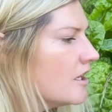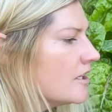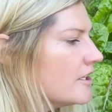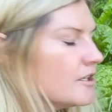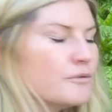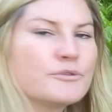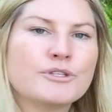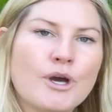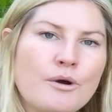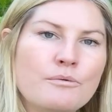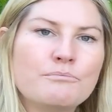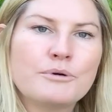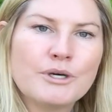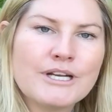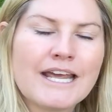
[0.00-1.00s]
You know,
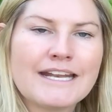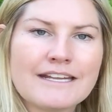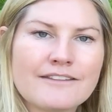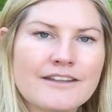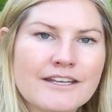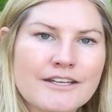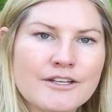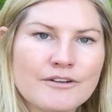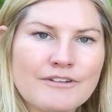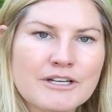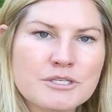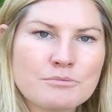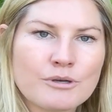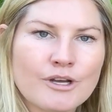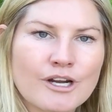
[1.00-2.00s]
don't put anything in your
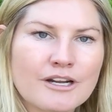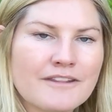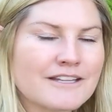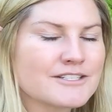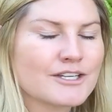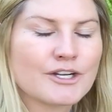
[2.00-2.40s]
vegetable garden that's